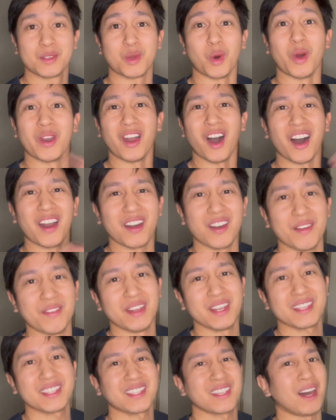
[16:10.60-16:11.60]
So in honor of
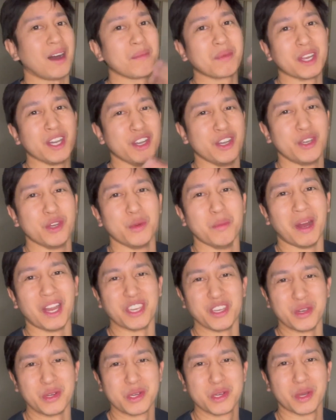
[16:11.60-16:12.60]
this, I'm gonna do my
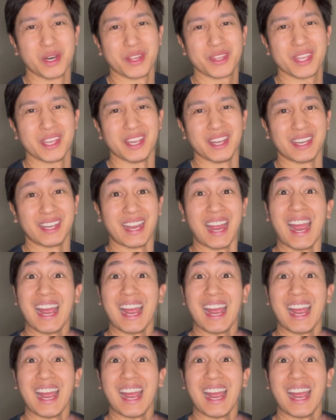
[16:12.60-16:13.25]
usual thing